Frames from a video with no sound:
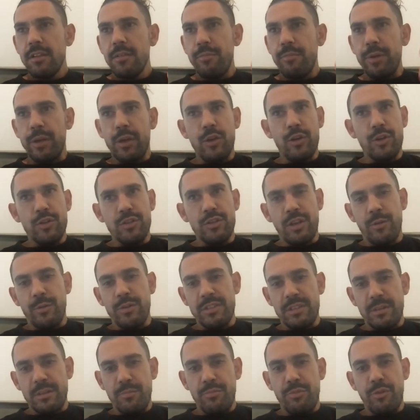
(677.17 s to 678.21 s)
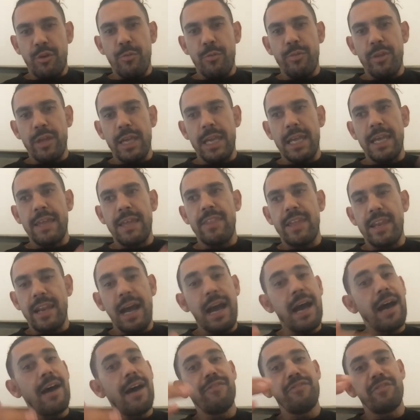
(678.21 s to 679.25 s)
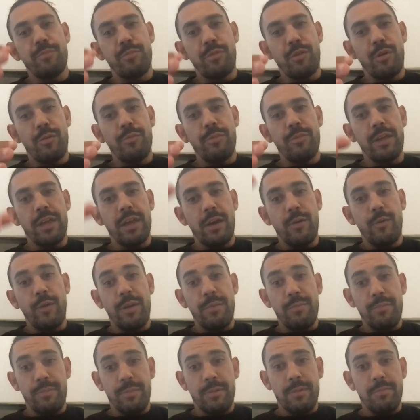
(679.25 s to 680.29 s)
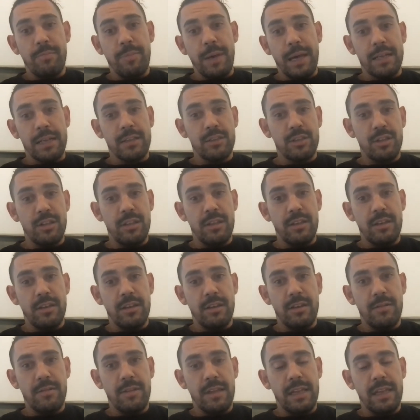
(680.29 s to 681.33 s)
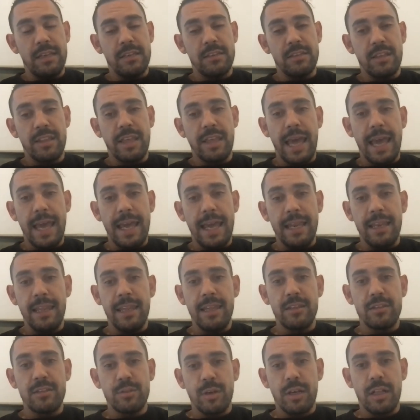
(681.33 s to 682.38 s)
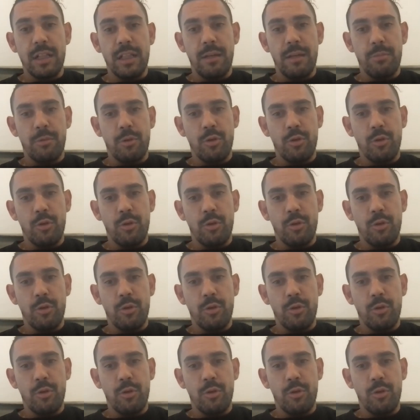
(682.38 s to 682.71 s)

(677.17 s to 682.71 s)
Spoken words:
because I was in Bromby, and then after Bromby, I went back into the A League to a club